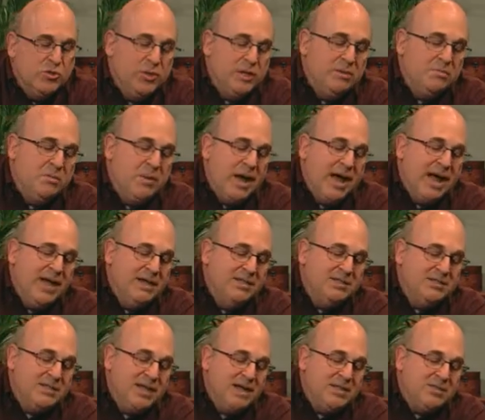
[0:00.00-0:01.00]
it by
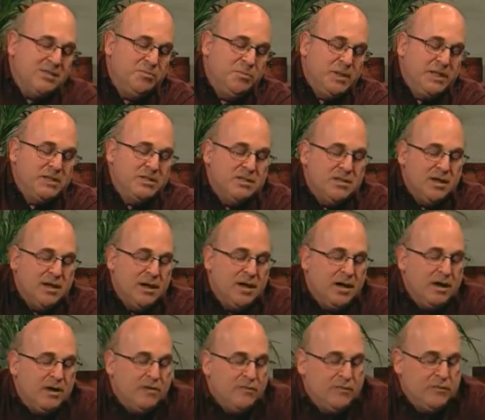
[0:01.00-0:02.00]
assessment
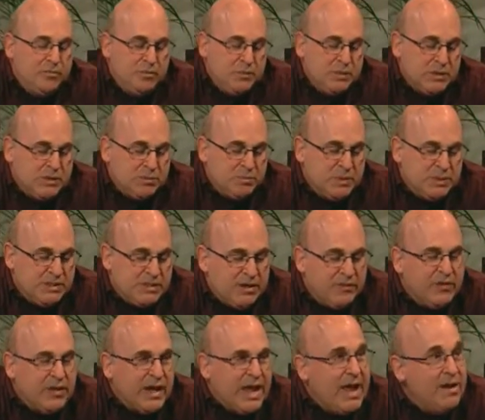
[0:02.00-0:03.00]
of
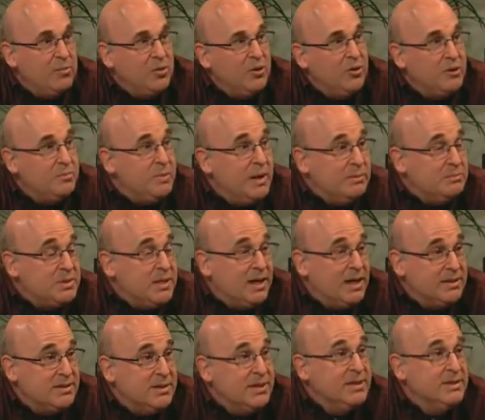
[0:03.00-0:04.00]
specific amyloid
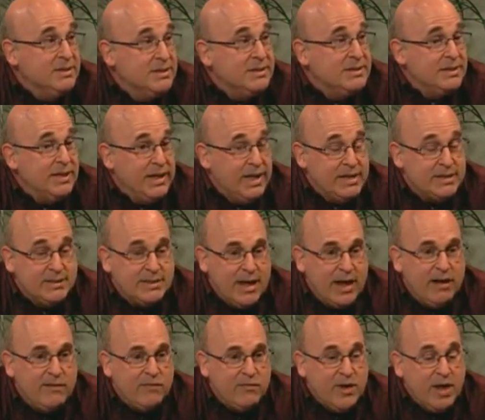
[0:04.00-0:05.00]
peptides in the
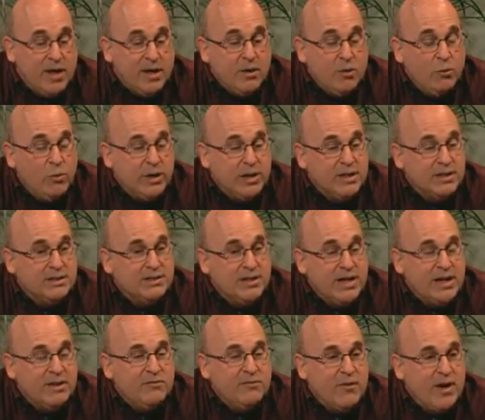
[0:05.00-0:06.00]
CSF. We can
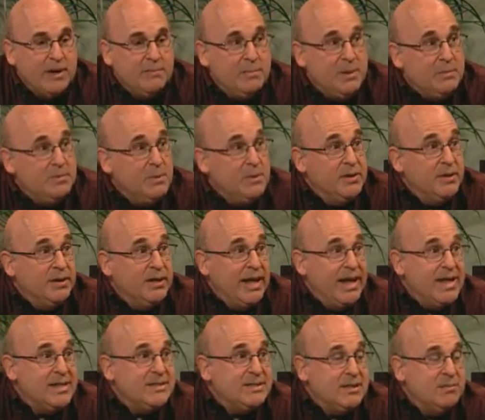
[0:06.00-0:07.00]
identify people at an
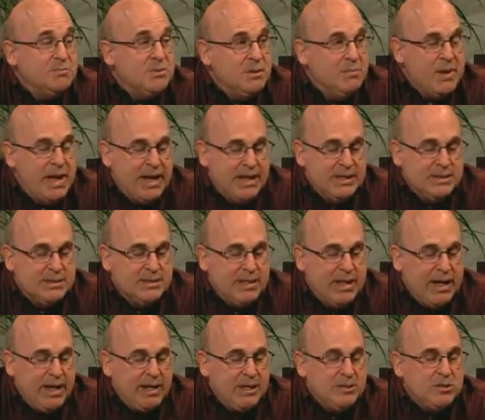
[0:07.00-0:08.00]
asymptomatic
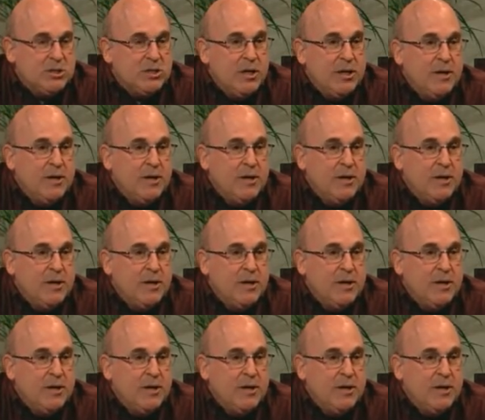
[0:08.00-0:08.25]
stage